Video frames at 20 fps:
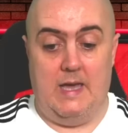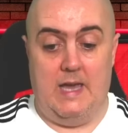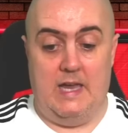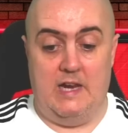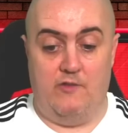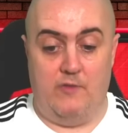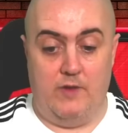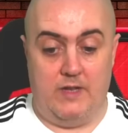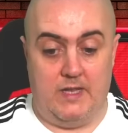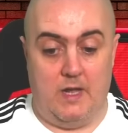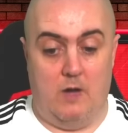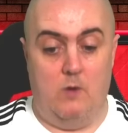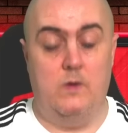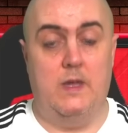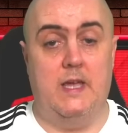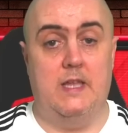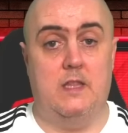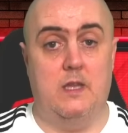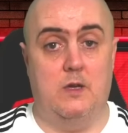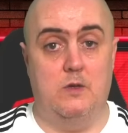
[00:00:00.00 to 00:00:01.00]
And if we don't
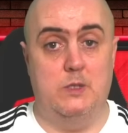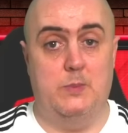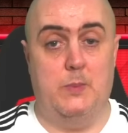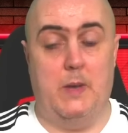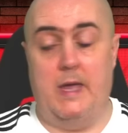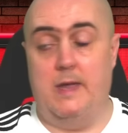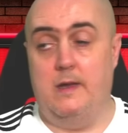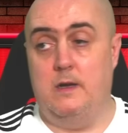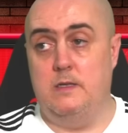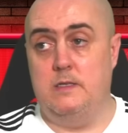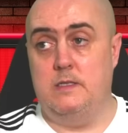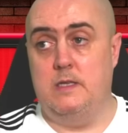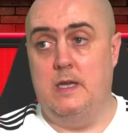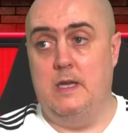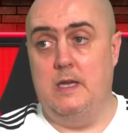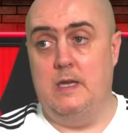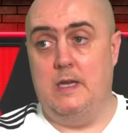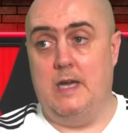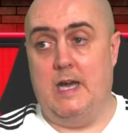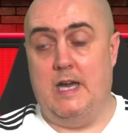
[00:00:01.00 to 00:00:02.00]
get those players,
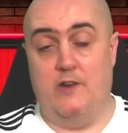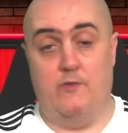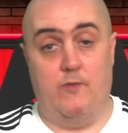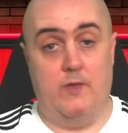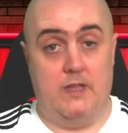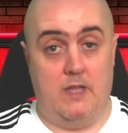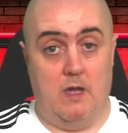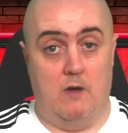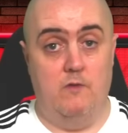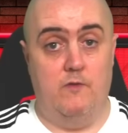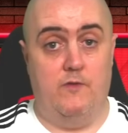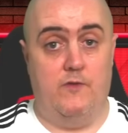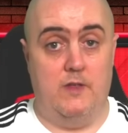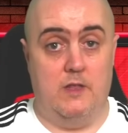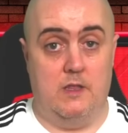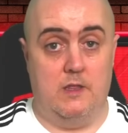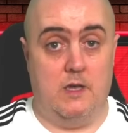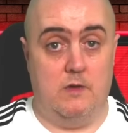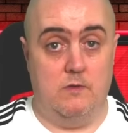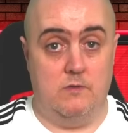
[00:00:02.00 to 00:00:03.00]
and if we don't
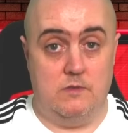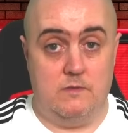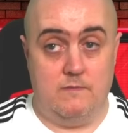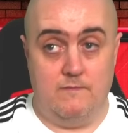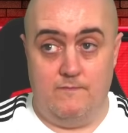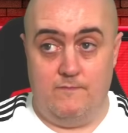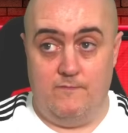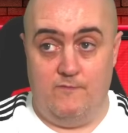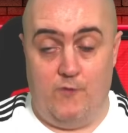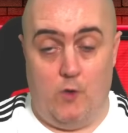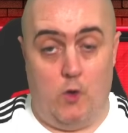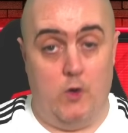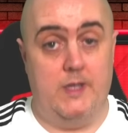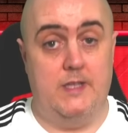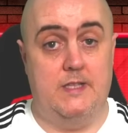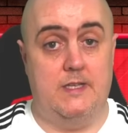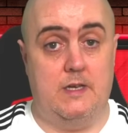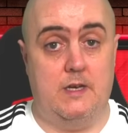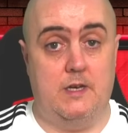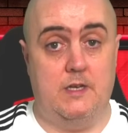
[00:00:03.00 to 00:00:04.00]
fill those
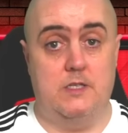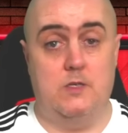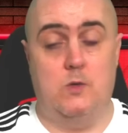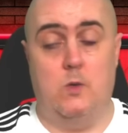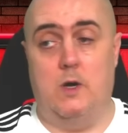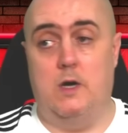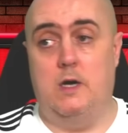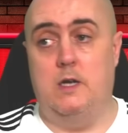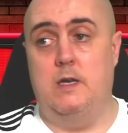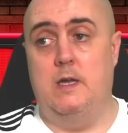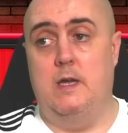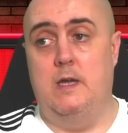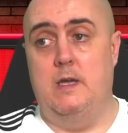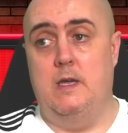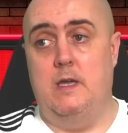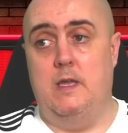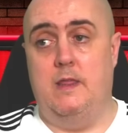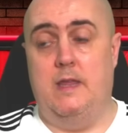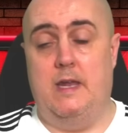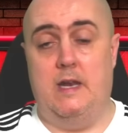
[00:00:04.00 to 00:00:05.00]
voids in our squad,
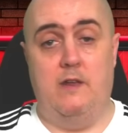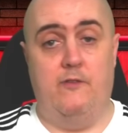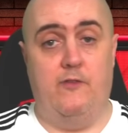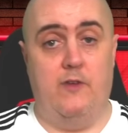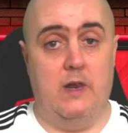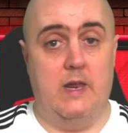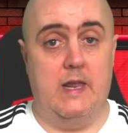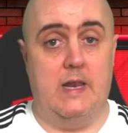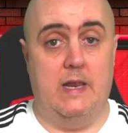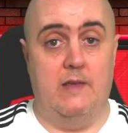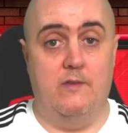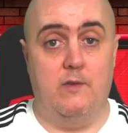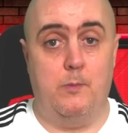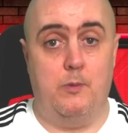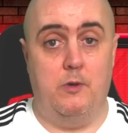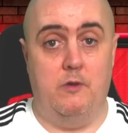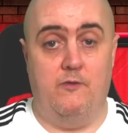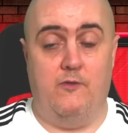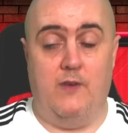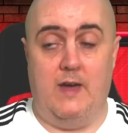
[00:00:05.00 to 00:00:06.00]
then I feel like
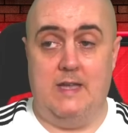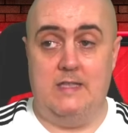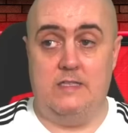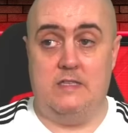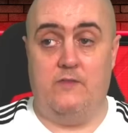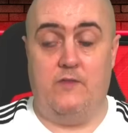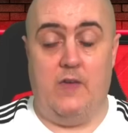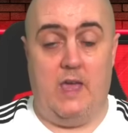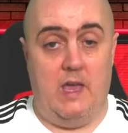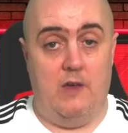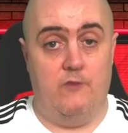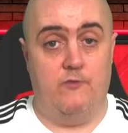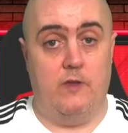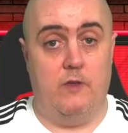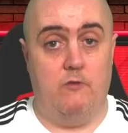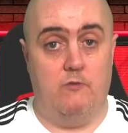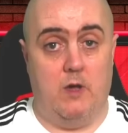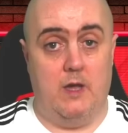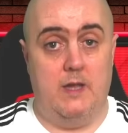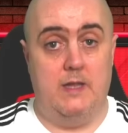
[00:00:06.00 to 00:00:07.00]
Liverpool fans have
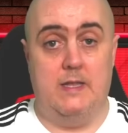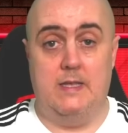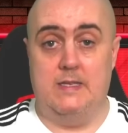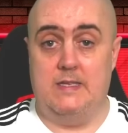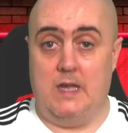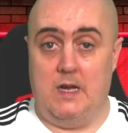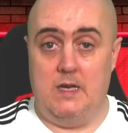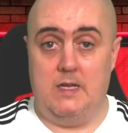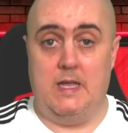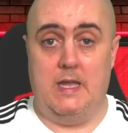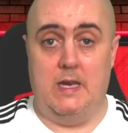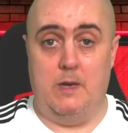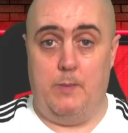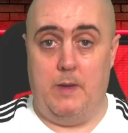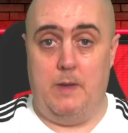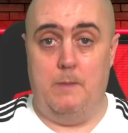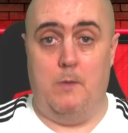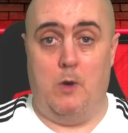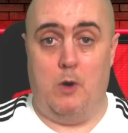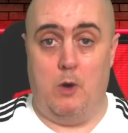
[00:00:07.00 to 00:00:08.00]
every right to start to get a
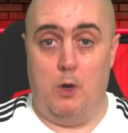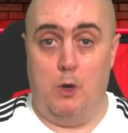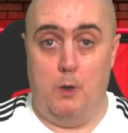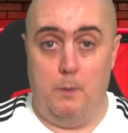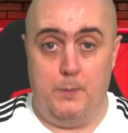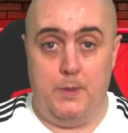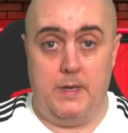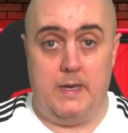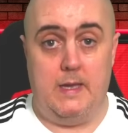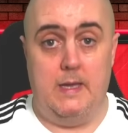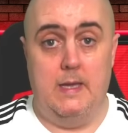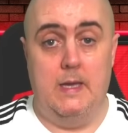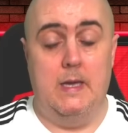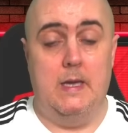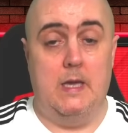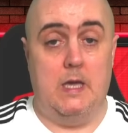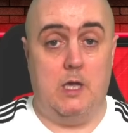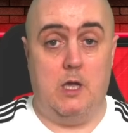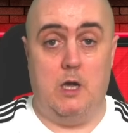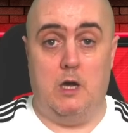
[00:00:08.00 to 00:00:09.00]
bit more uppity,
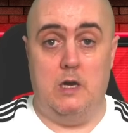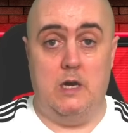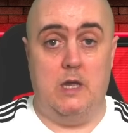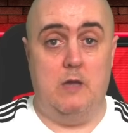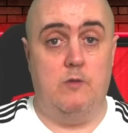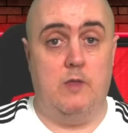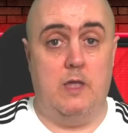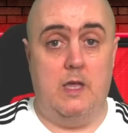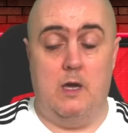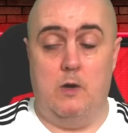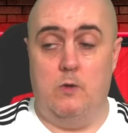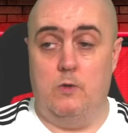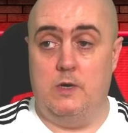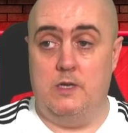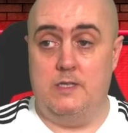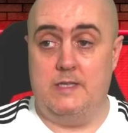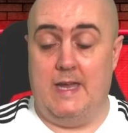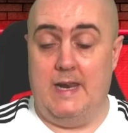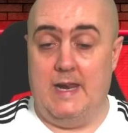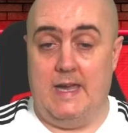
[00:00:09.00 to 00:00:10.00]
call out the
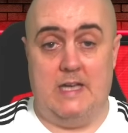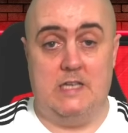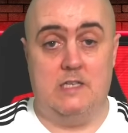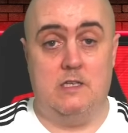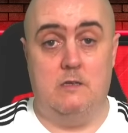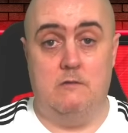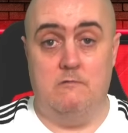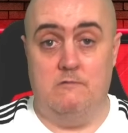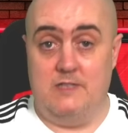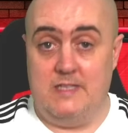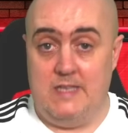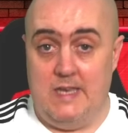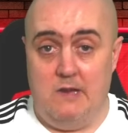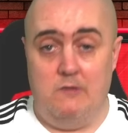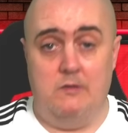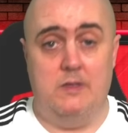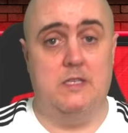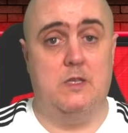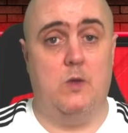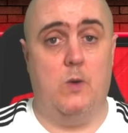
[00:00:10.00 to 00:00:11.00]
owners, and ask
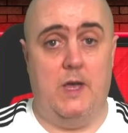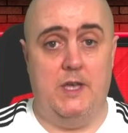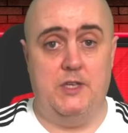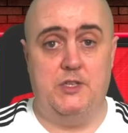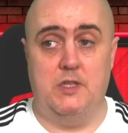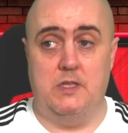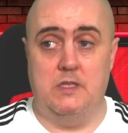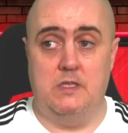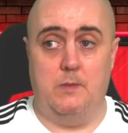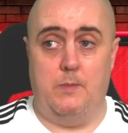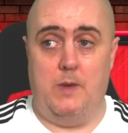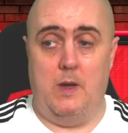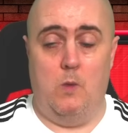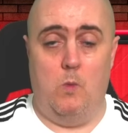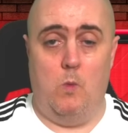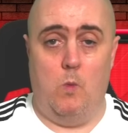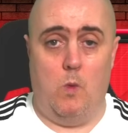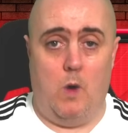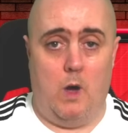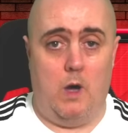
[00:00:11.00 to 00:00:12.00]
serious questions
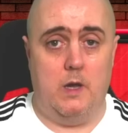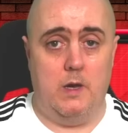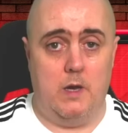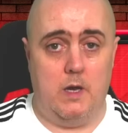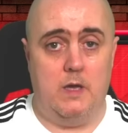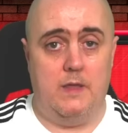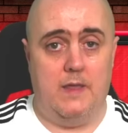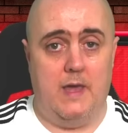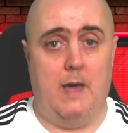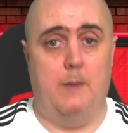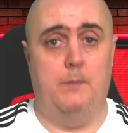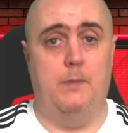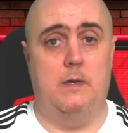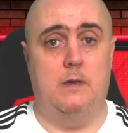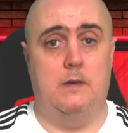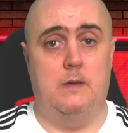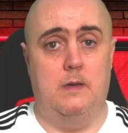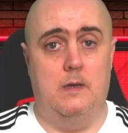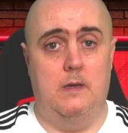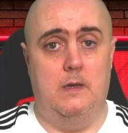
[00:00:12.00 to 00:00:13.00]
about what on earth
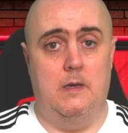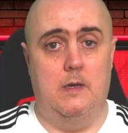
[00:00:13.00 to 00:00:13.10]
happened.